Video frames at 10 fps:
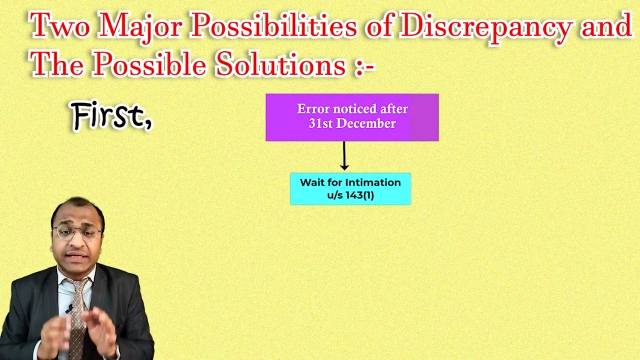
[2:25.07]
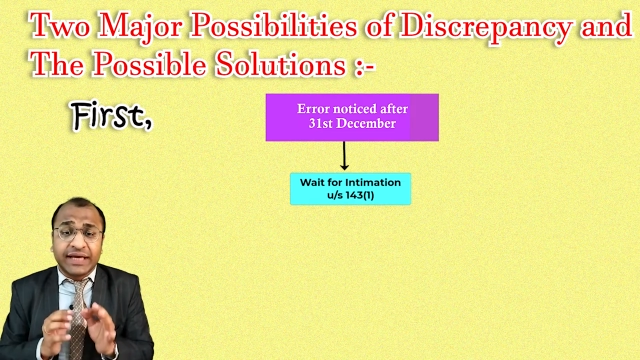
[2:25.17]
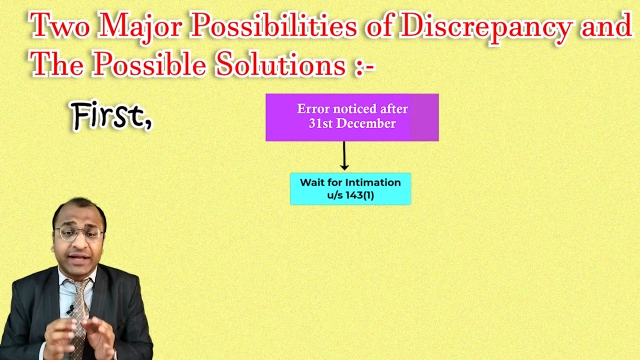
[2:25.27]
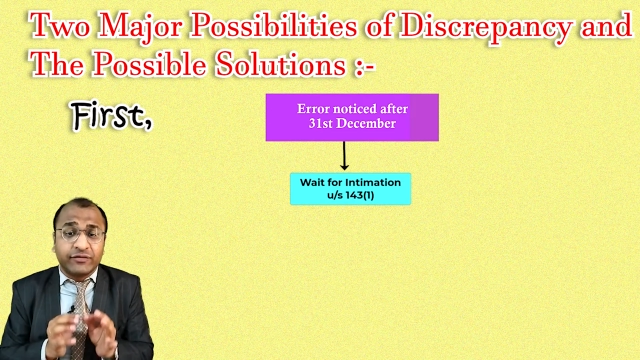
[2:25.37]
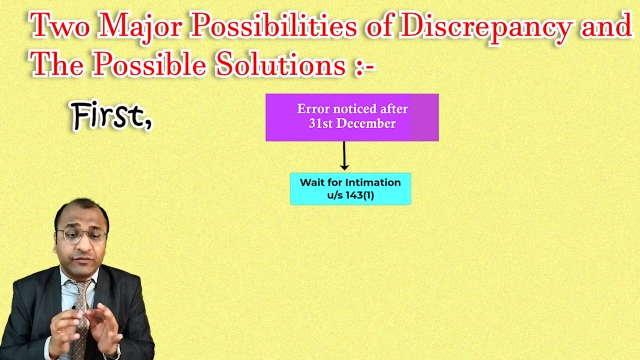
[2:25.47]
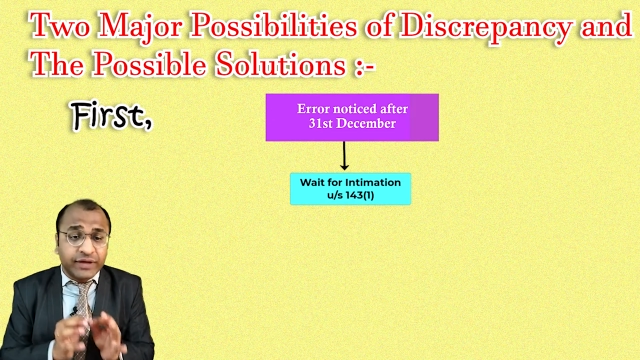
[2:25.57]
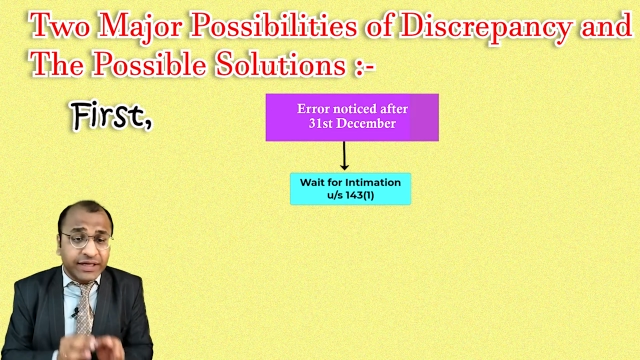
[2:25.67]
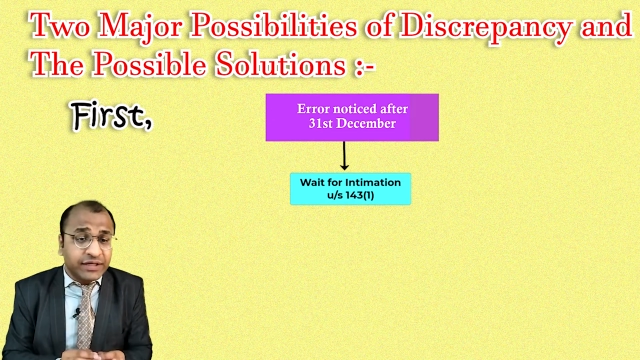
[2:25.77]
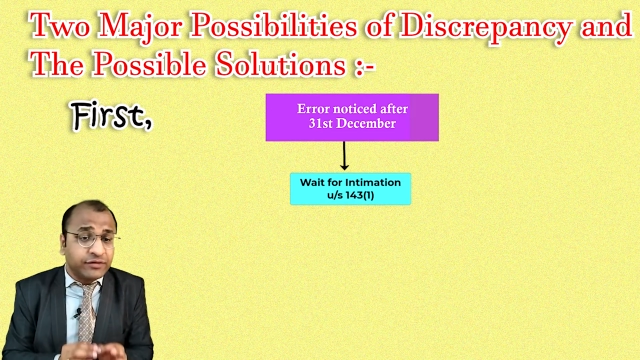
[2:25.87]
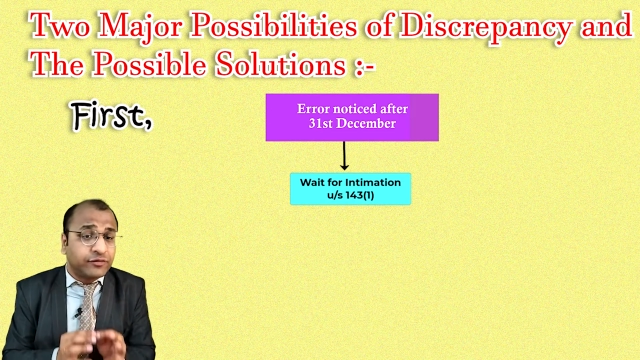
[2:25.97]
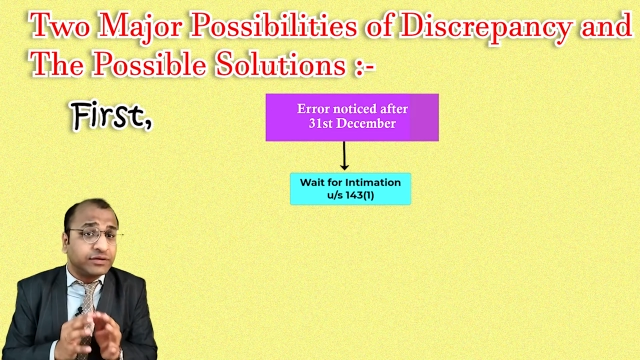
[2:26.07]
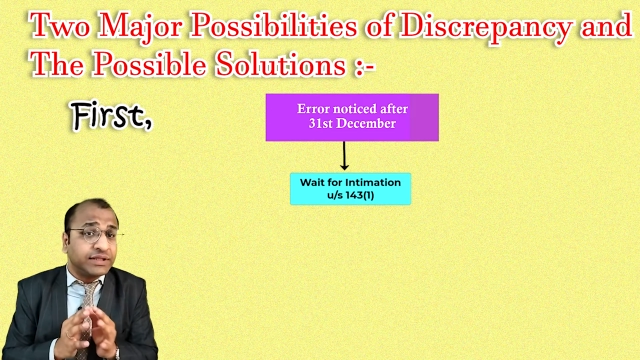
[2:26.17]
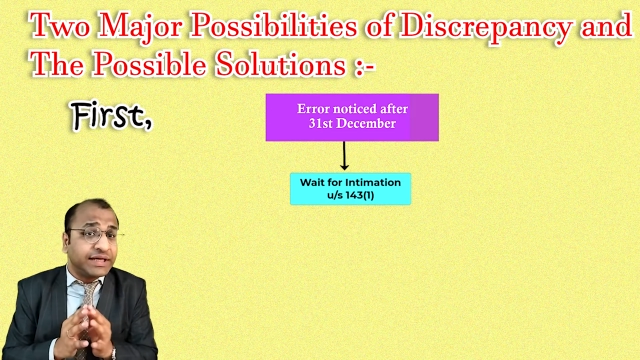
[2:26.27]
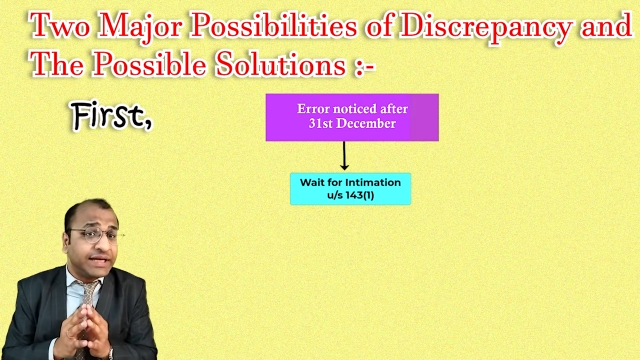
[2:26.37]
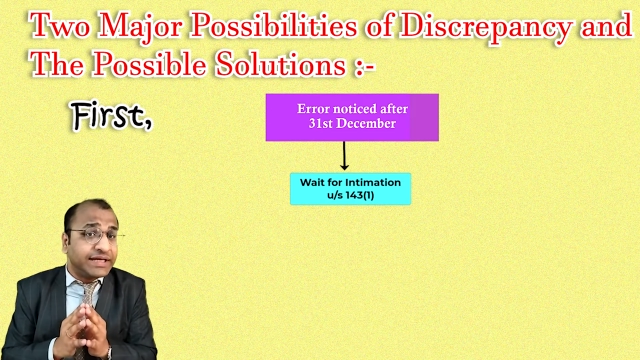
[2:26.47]
can wait for
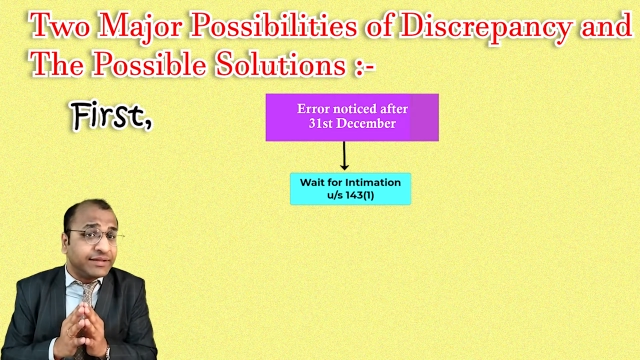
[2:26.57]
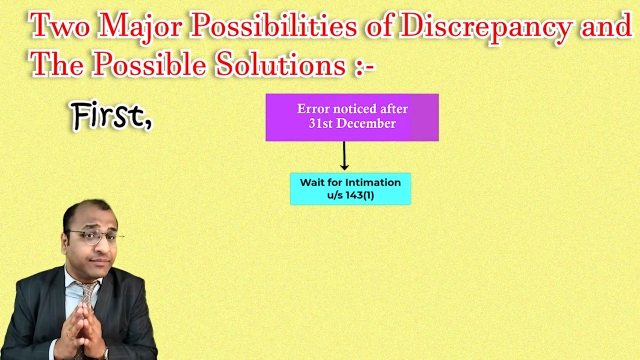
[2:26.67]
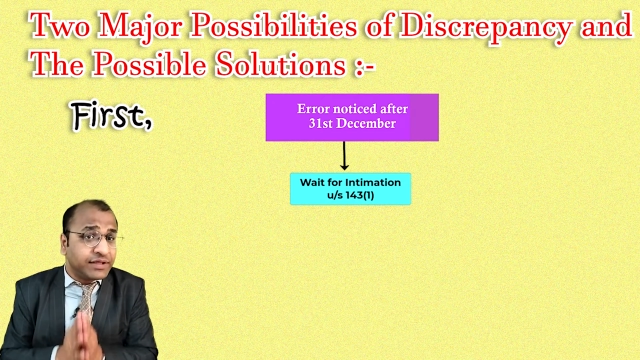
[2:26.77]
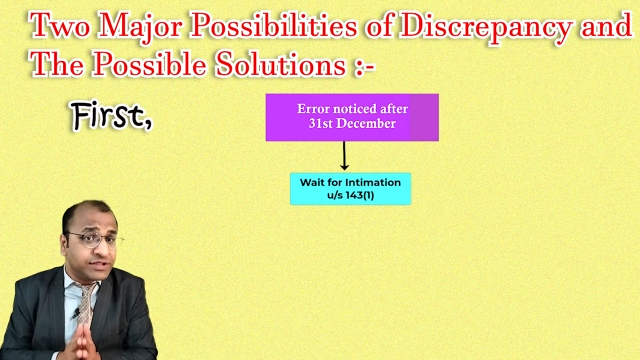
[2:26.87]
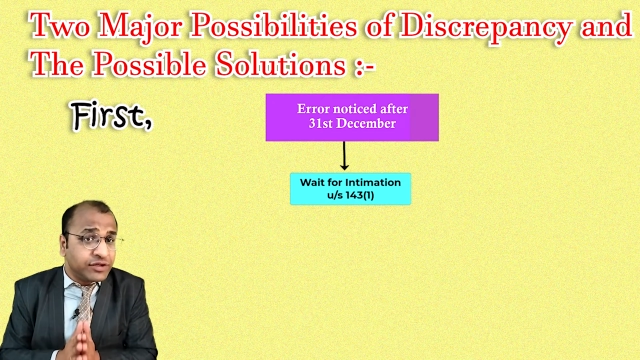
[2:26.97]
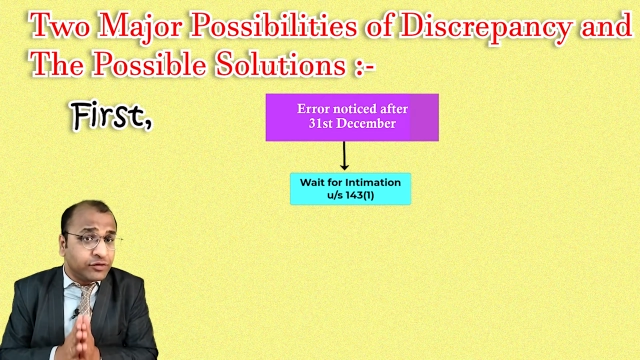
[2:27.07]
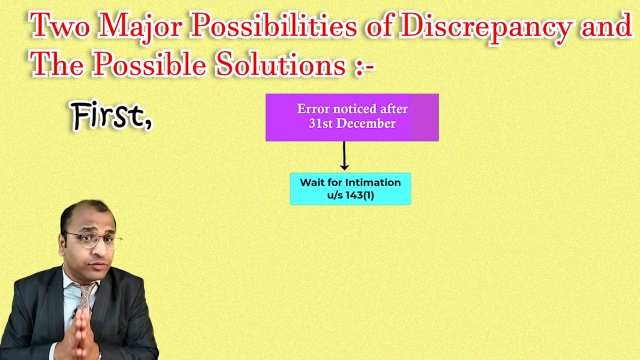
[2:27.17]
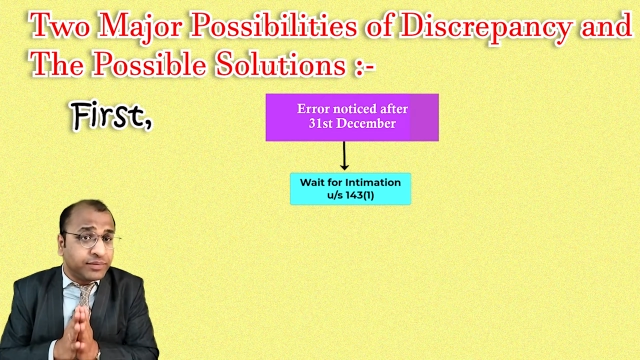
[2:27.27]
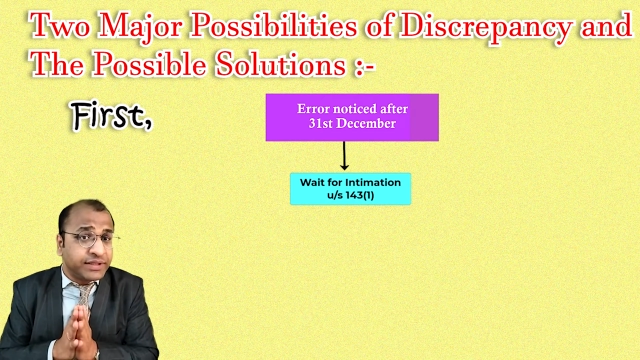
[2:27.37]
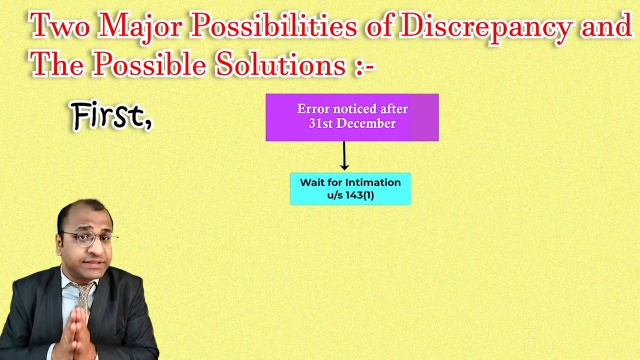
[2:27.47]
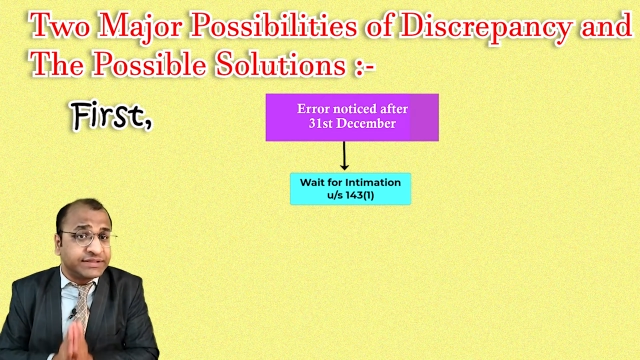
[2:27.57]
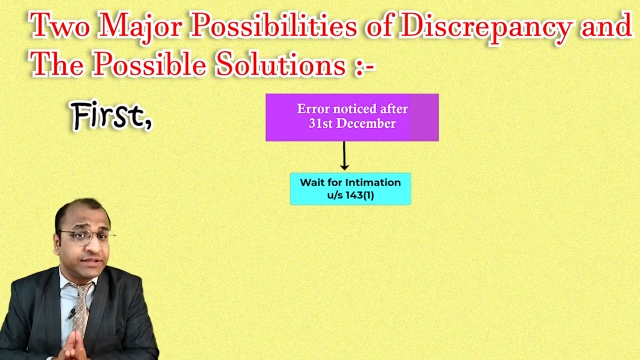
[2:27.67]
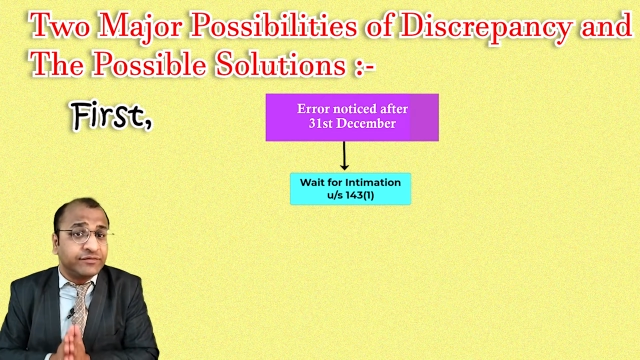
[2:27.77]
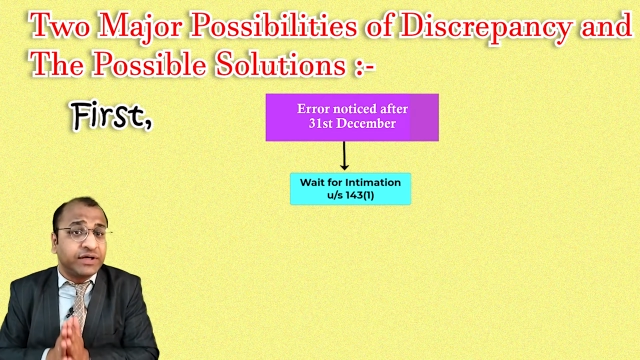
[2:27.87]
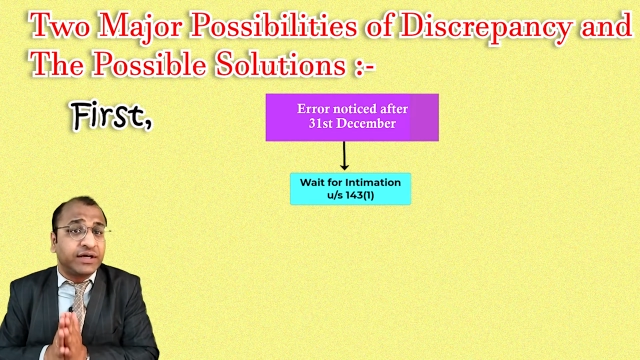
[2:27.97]
the intimation to be received